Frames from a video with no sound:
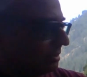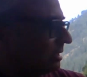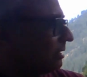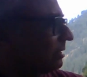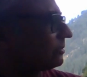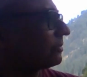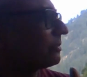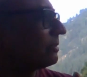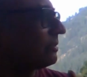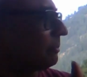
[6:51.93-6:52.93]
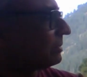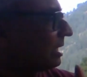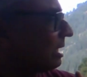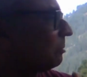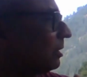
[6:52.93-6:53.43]
There's
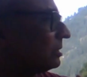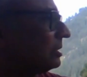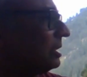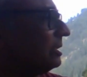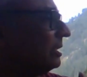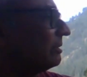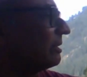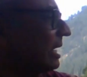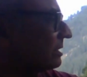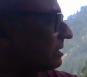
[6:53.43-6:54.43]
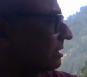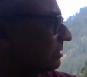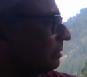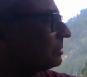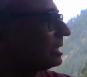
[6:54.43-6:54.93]
something about the interaction,
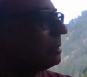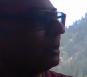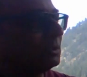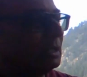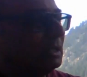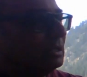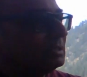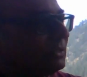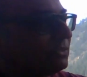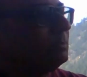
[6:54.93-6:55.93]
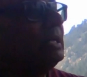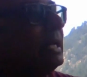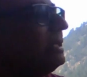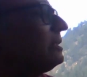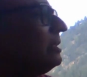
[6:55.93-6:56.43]
something about the
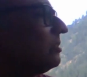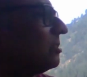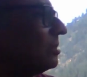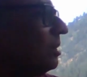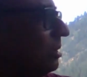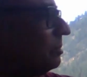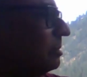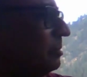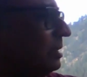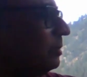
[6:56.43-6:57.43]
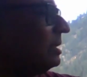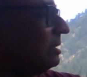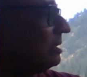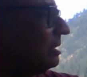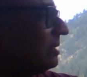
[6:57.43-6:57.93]
similarities
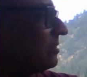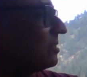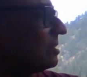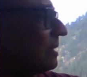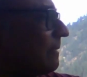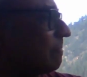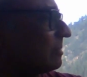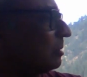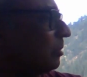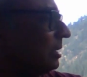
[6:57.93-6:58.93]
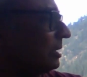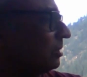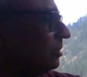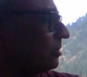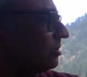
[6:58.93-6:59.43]
between the
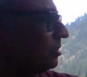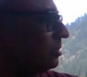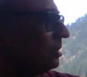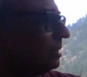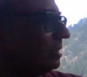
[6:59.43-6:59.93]
molecules. So,